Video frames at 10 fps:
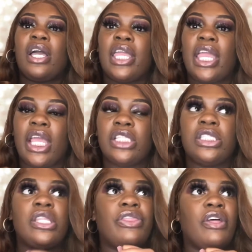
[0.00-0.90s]

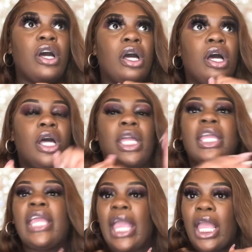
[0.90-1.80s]
against the
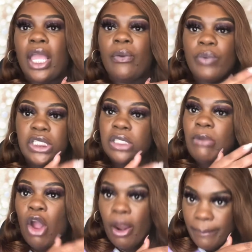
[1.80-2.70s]
gate, which is
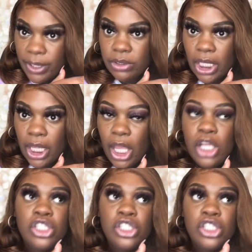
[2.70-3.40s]
my aunt building.